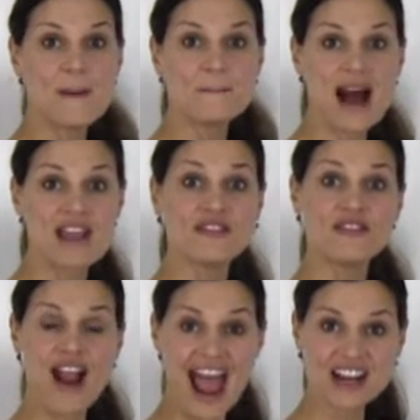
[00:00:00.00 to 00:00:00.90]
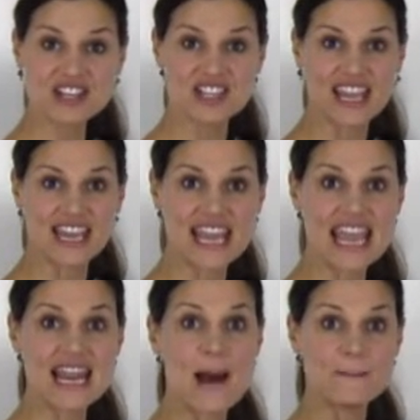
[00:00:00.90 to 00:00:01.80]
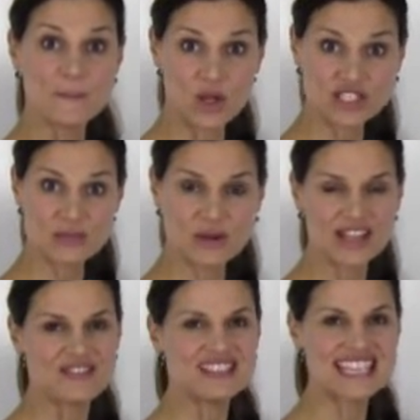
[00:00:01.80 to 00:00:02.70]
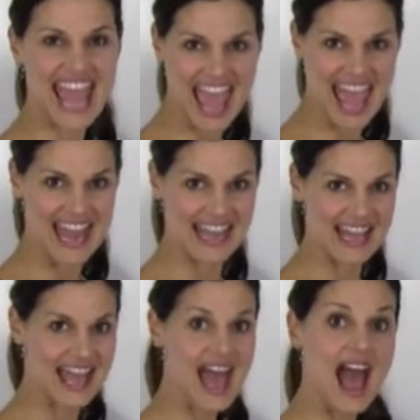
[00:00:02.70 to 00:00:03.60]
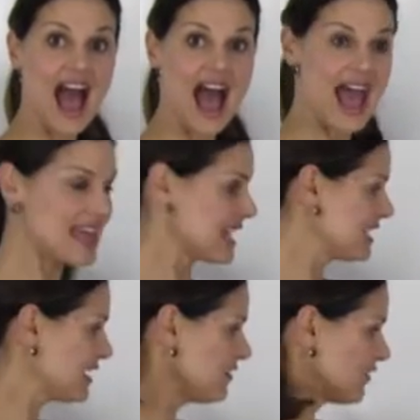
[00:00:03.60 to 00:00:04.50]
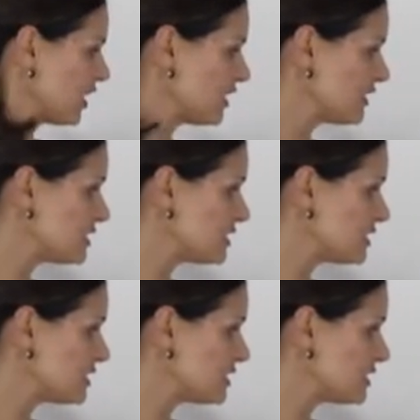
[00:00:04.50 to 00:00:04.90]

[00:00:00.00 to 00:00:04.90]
my fraction in a multiple of 10, I can convert